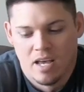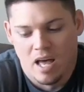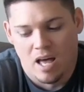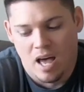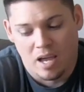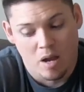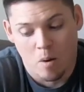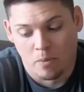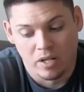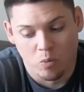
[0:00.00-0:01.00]

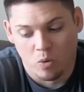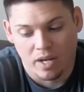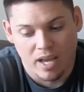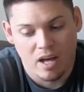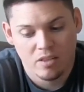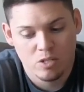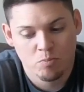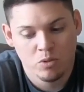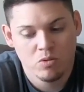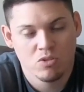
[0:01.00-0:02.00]
I'll probably work out in this
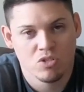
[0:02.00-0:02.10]
boot